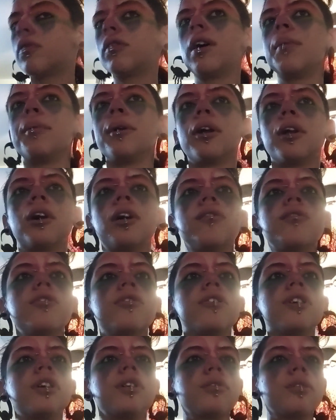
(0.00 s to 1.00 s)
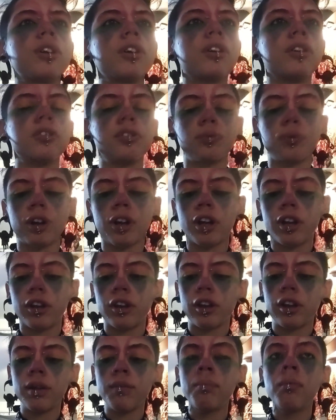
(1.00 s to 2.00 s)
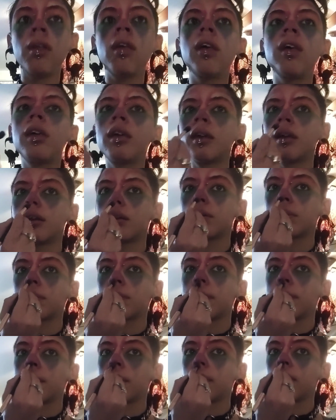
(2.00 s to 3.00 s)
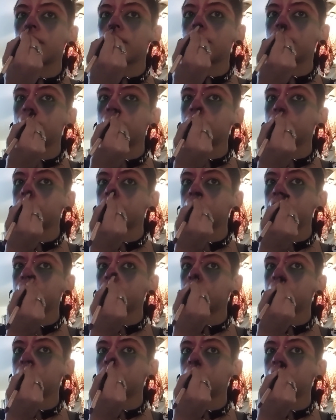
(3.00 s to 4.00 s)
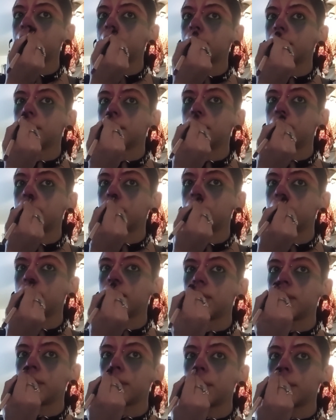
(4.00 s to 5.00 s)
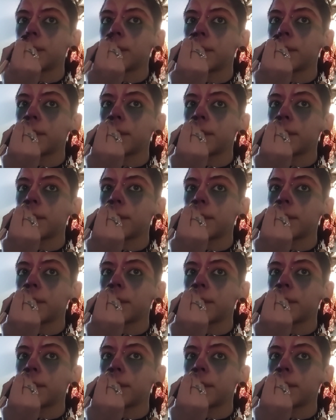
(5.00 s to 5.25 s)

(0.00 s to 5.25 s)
My finger and off the finger is working today. Should probably get the front. It will look weird if you don't.